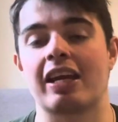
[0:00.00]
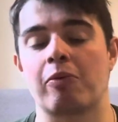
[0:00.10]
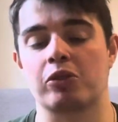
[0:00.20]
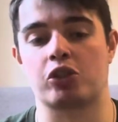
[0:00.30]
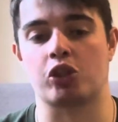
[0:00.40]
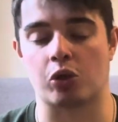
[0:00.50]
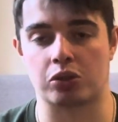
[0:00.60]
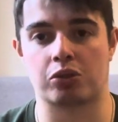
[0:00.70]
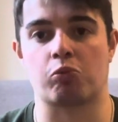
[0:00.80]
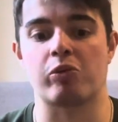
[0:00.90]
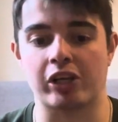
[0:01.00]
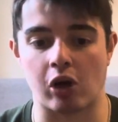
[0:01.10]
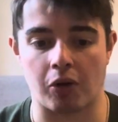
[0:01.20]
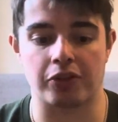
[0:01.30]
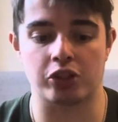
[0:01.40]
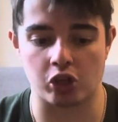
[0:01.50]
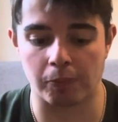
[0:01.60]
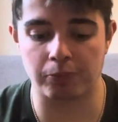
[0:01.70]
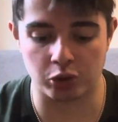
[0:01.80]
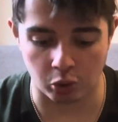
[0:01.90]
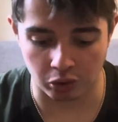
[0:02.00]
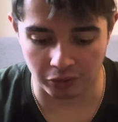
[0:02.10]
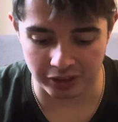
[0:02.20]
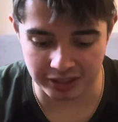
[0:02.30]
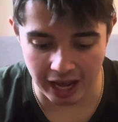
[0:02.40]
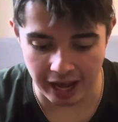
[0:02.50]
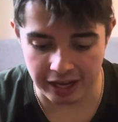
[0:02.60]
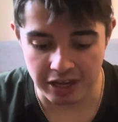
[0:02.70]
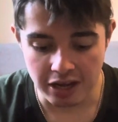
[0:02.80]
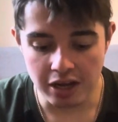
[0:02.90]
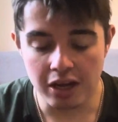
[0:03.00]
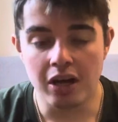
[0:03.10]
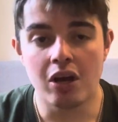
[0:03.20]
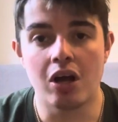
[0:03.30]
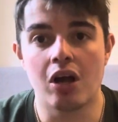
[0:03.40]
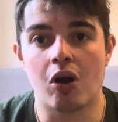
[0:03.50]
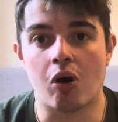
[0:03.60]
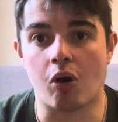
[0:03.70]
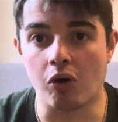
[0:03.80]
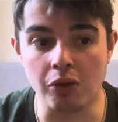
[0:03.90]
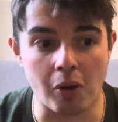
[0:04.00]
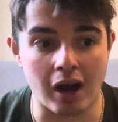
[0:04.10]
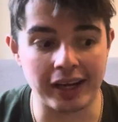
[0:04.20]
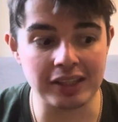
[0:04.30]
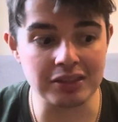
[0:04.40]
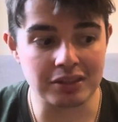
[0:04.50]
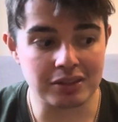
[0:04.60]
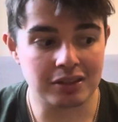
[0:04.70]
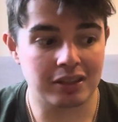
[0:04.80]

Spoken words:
It was just, we got the job done on the day. Otherwise,